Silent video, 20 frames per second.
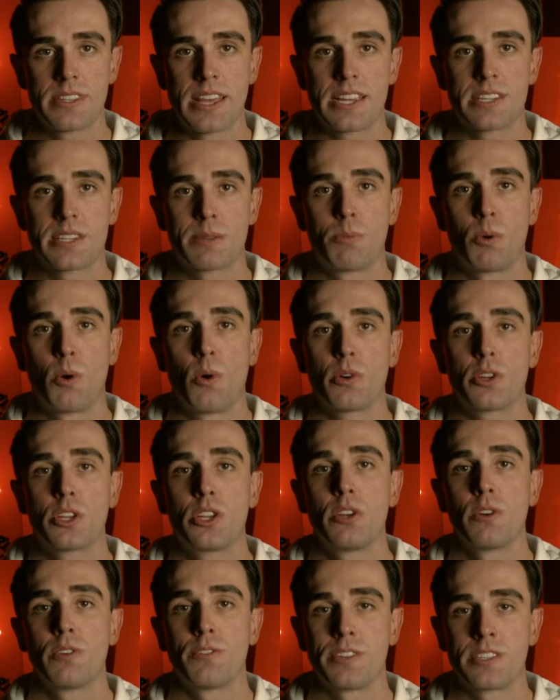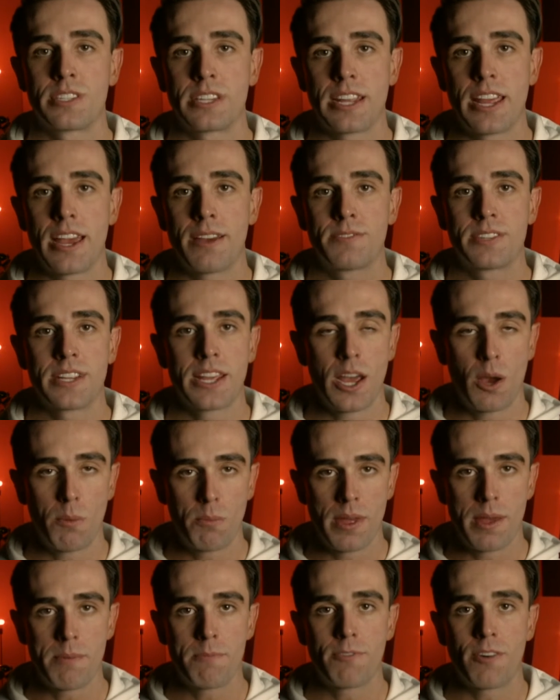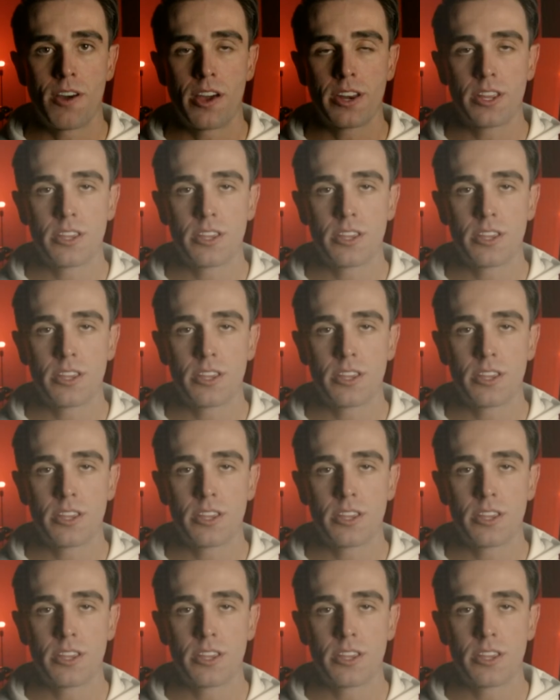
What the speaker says: they support Cure for CF to help them find a